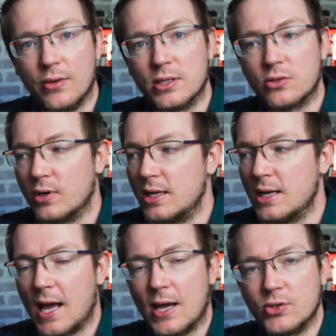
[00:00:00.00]
on the
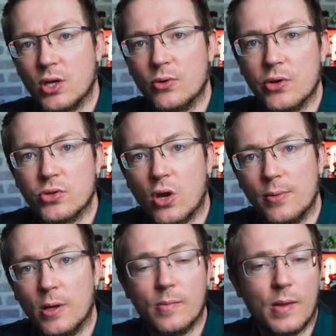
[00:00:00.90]
screen as you go on your
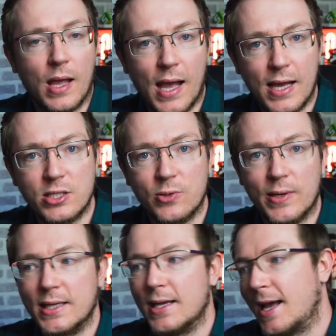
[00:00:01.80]
timeline, as you
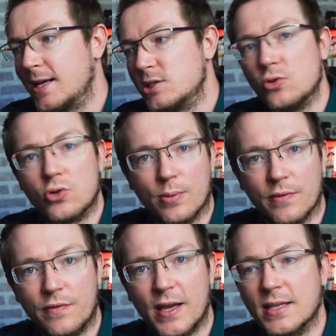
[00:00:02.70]
edit, as you drop
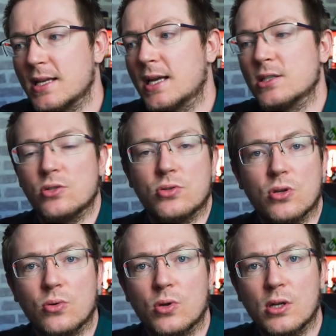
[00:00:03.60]
effects, as you
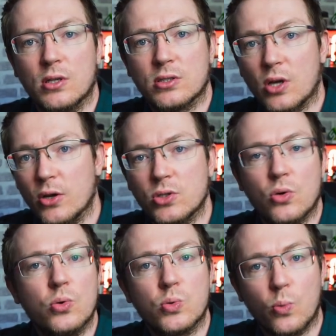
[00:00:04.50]
do
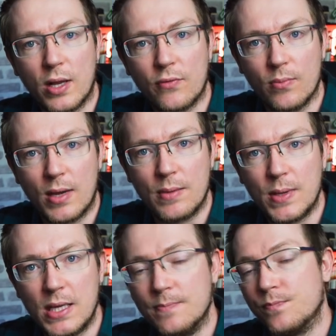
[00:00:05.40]
titles, whatever it may
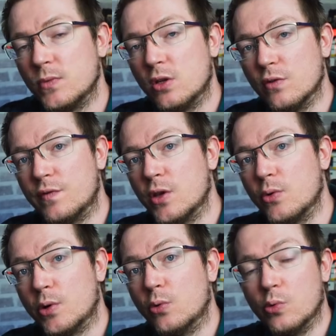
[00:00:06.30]
be, you can
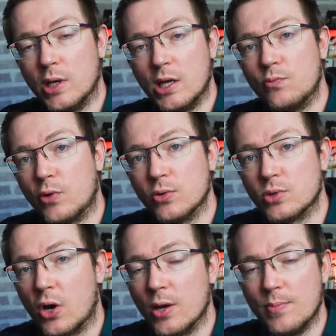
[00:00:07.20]
view it all in real
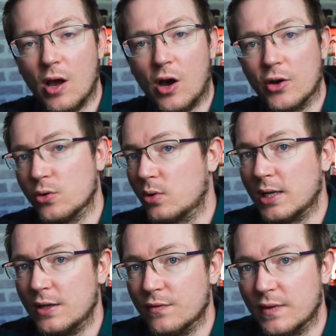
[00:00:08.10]
time on your
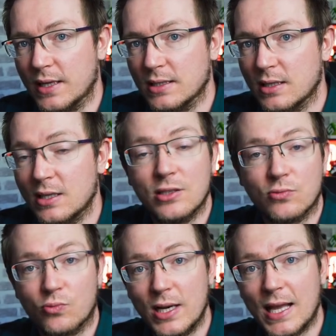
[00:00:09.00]
clean feed.
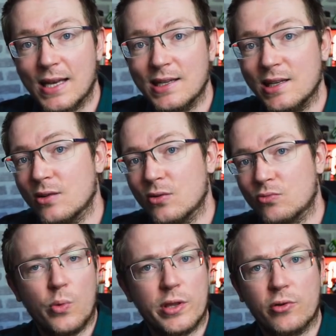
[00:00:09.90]
Really handy,
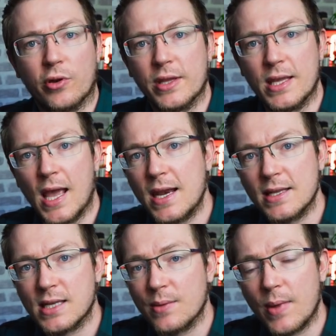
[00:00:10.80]
whether you're on the
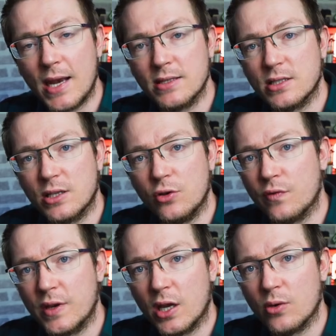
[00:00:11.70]
edit tab editing your
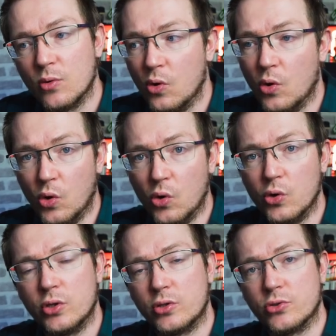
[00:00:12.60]
video
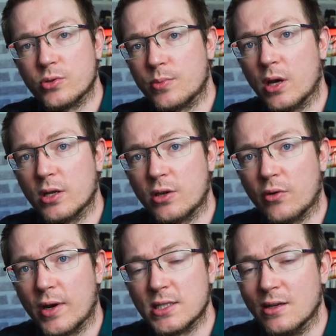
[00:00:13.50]
or you're doing some color
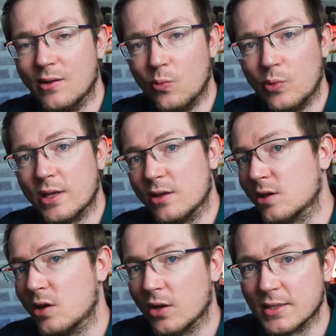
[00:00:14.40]
correction within
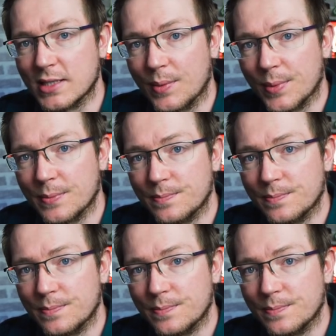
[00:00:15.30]
the color tab.